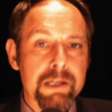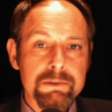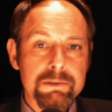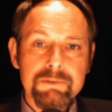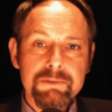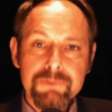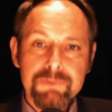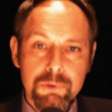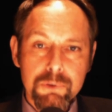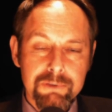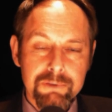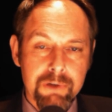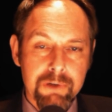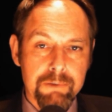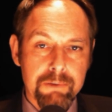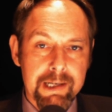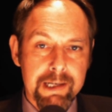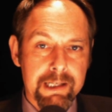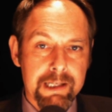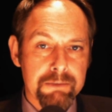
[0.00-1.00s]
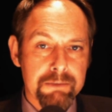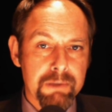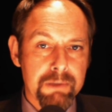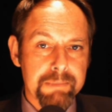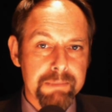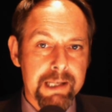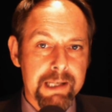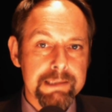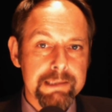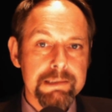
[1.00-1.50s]
channel for all of our
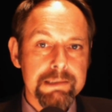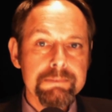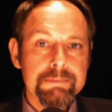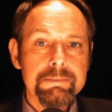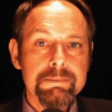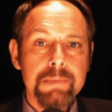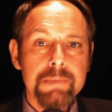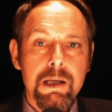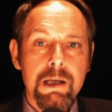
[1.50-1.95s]
regular updates.